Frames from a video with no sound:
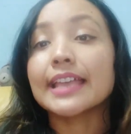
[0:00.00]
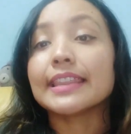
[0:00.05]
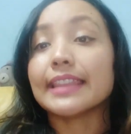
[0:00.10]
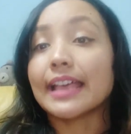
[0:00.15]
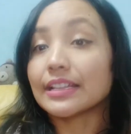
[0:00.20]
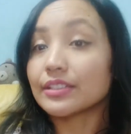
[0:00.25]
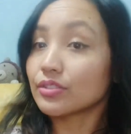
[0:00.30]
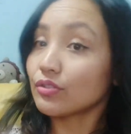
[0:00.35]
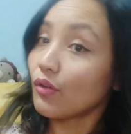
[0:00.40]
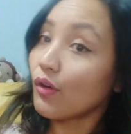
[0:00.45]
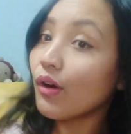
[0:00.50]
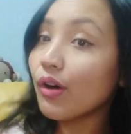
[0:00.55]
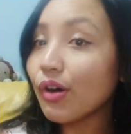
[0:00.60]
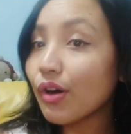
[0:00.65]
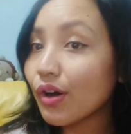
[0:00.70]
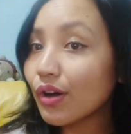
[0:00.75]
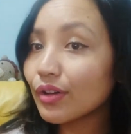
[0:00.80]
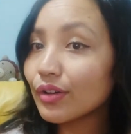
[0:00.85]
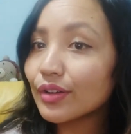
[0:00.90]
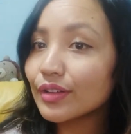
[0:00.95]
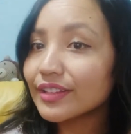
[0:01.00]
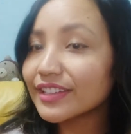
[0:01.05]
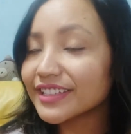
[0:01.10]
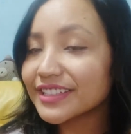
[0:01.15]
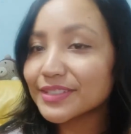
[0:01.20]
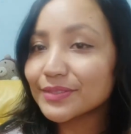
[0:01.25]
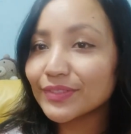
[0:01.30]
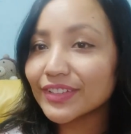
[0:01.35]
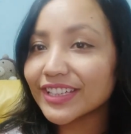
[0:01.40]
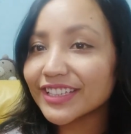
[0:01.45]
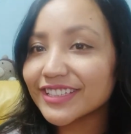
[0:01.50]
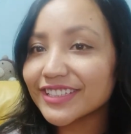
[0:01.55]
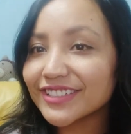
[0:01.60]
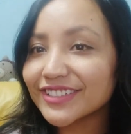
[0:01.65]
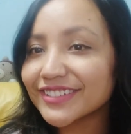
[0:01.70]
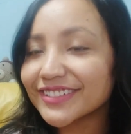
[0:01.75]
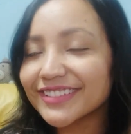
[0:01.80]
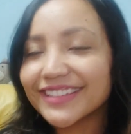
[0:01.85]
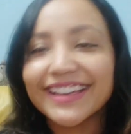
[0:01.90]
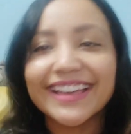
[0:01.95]
That's all in this
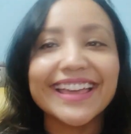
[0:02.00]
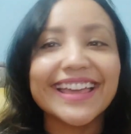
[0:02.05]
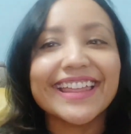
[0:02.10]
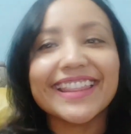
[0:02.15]
video.